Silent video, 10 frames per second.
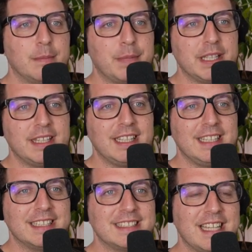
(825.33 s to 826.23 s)
But in
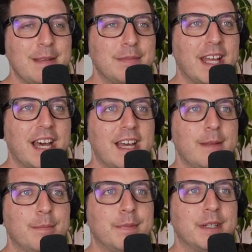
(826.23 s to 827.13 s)
the same
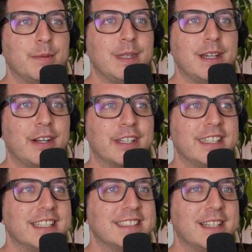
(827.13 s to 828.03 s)
time, we
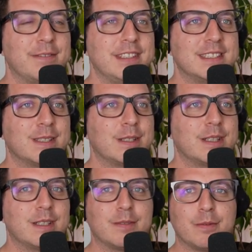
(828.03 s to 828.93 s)
architects have this
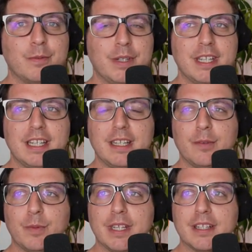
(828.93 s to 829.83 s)
really
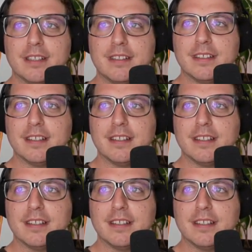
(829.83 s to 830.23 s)
weird